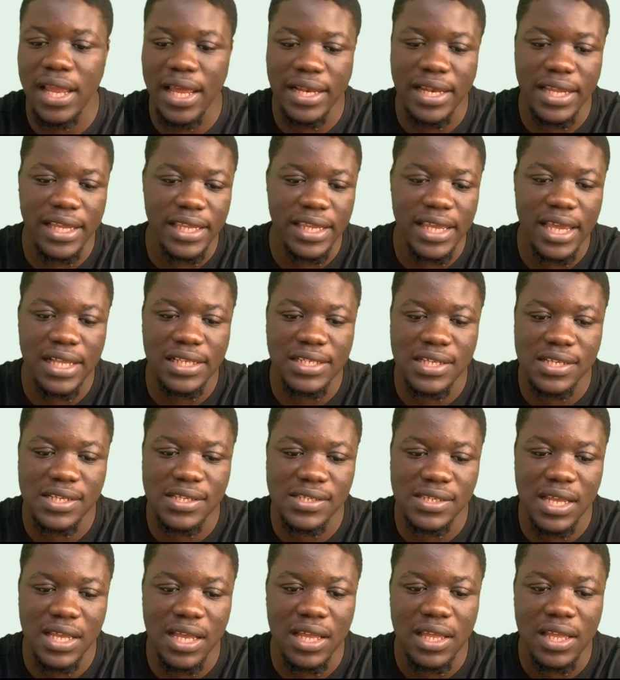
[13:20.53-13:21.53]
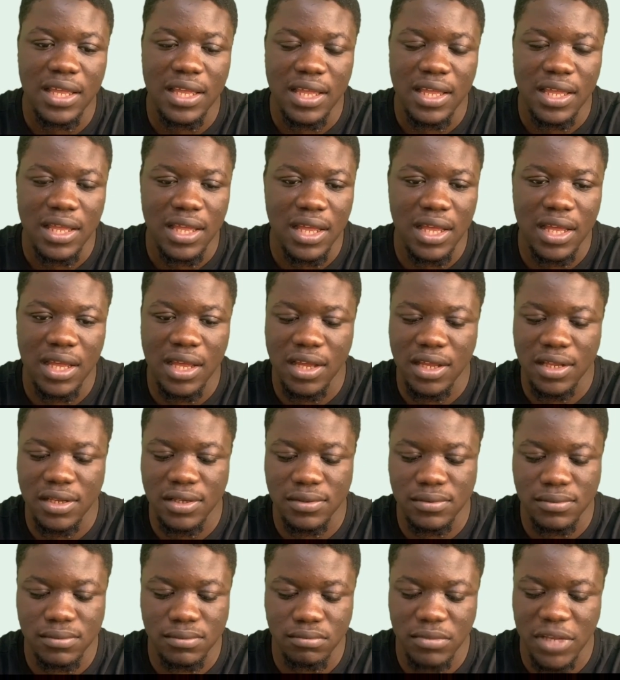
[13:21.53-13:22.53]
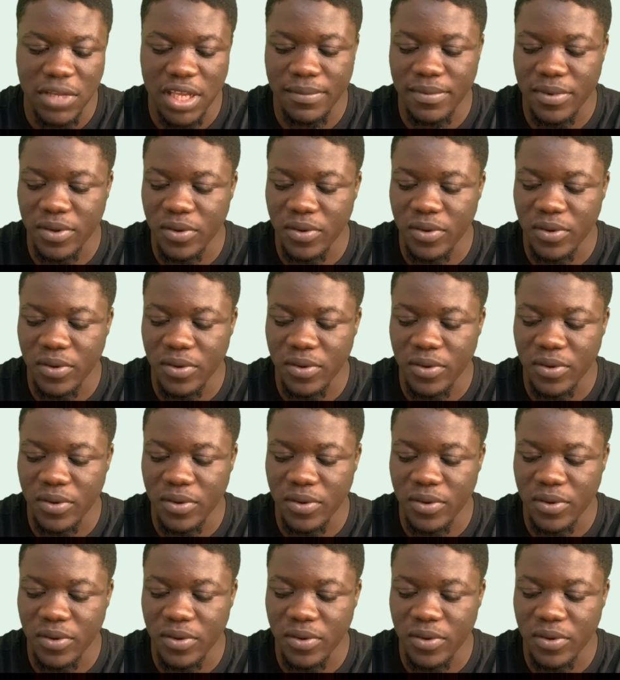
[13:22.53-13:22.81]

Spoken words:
din ya canza. And maybe you